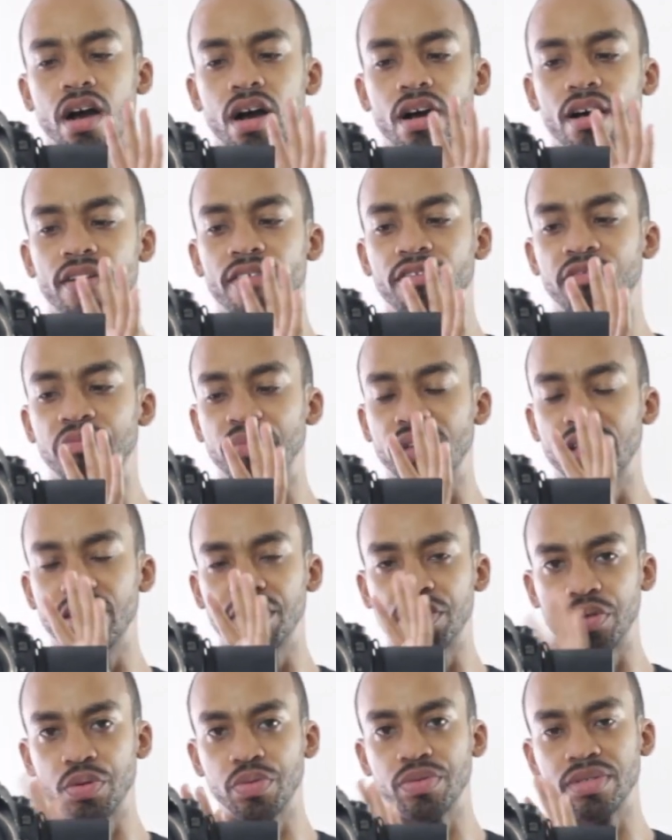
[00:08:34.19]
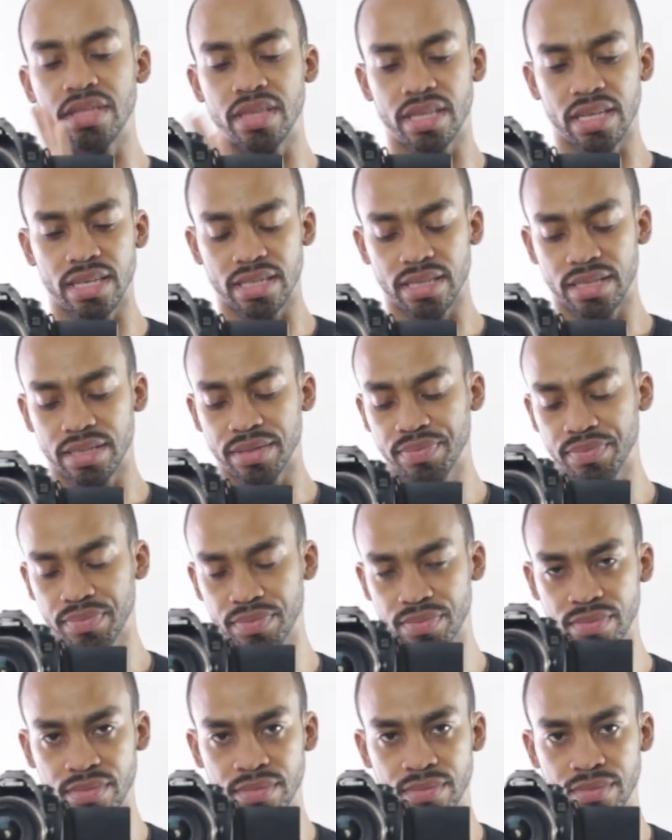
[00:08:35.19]
of me using this
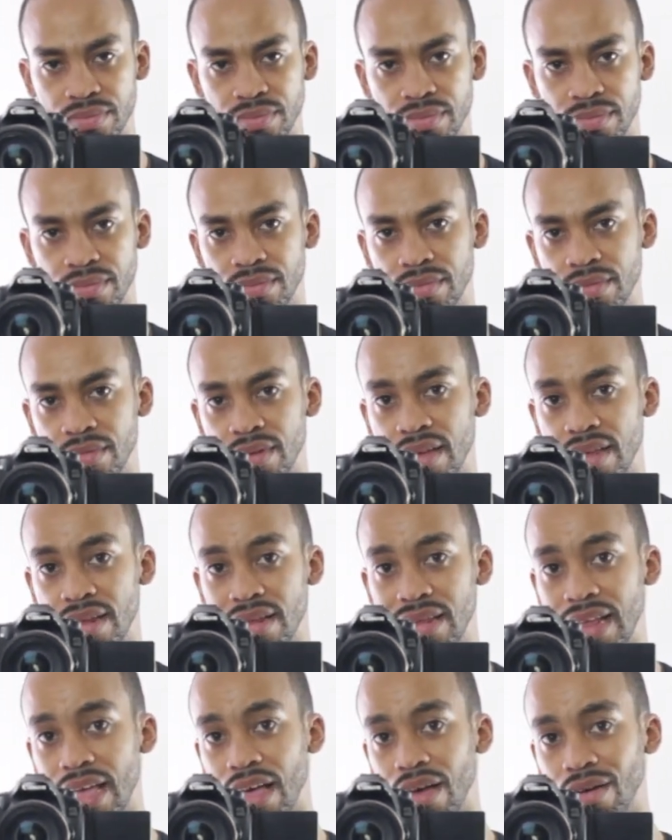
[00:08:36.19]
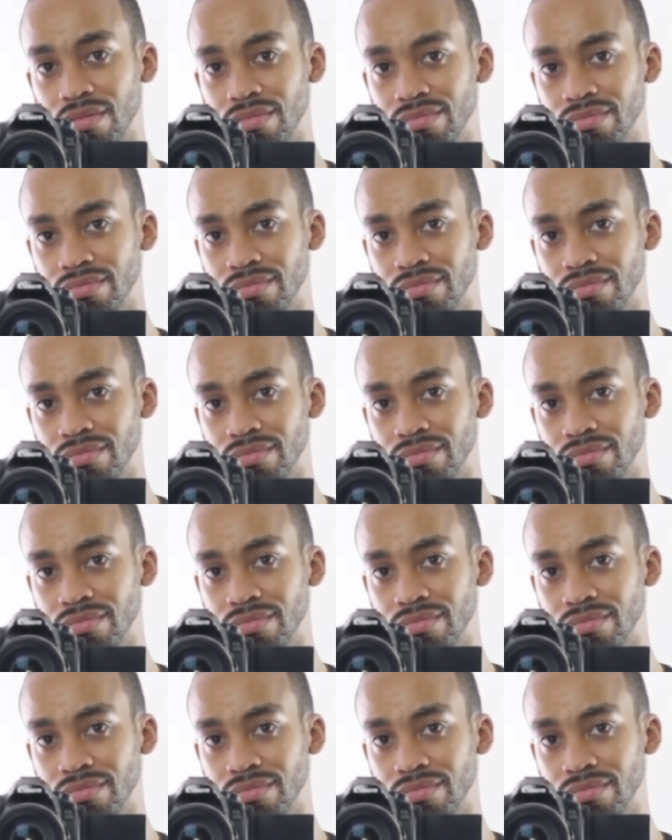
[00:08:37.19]
now.